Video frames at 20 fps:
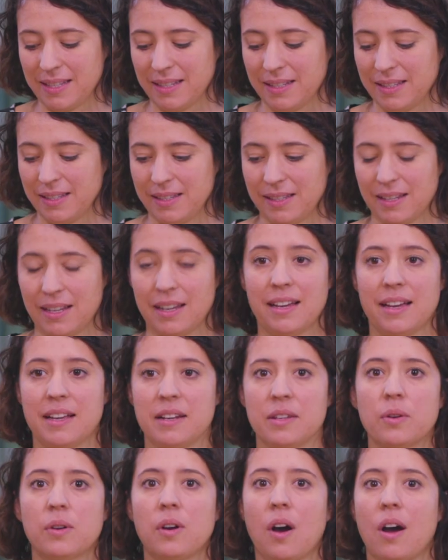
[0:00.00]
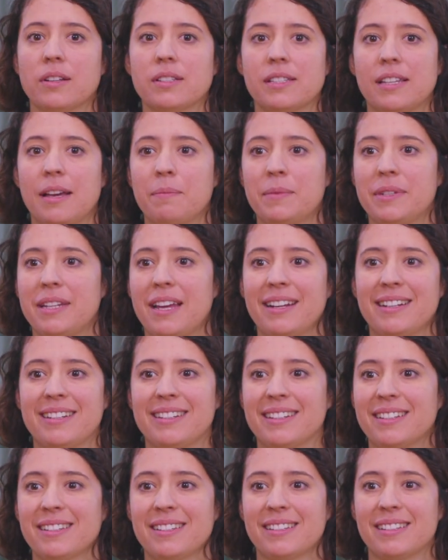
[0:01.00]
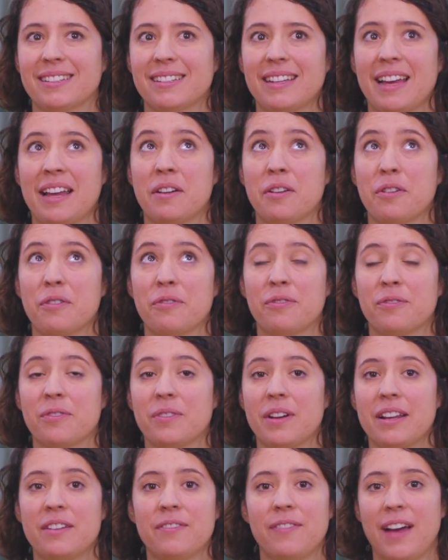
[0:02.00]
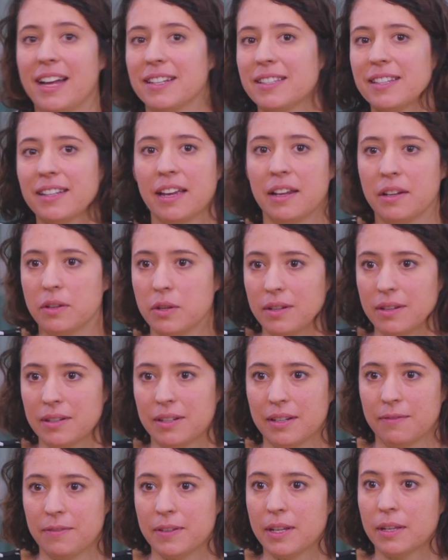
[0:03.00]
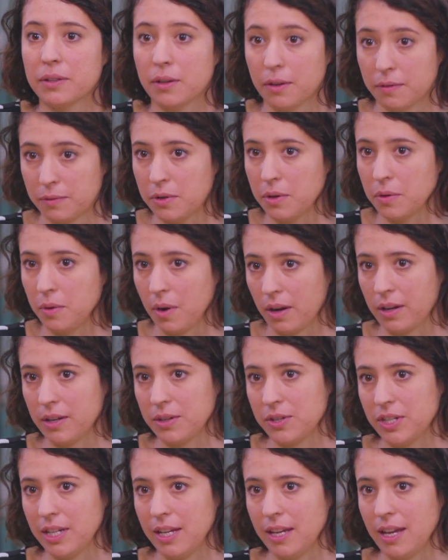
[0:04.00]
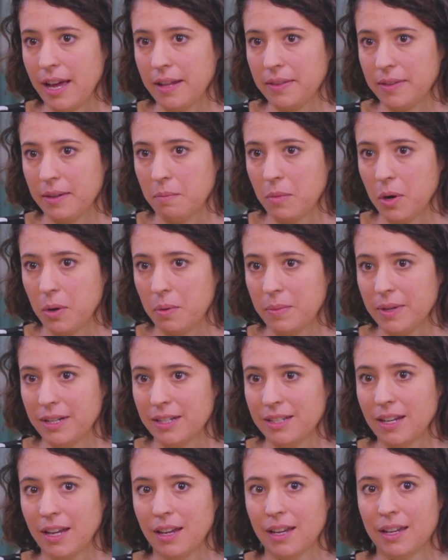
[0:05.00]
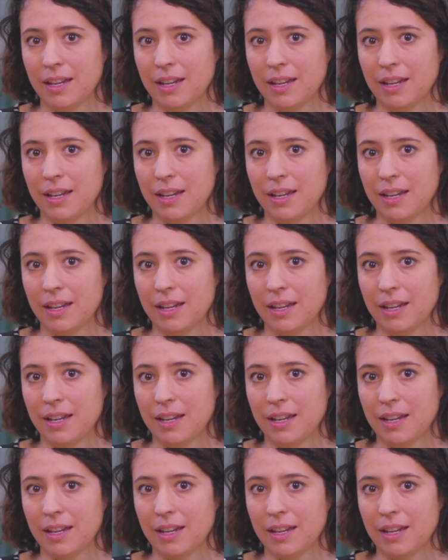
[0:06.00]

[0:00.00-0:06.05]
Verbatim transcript: This is a new concept that is kind of advancing in the field of neurology at the moment.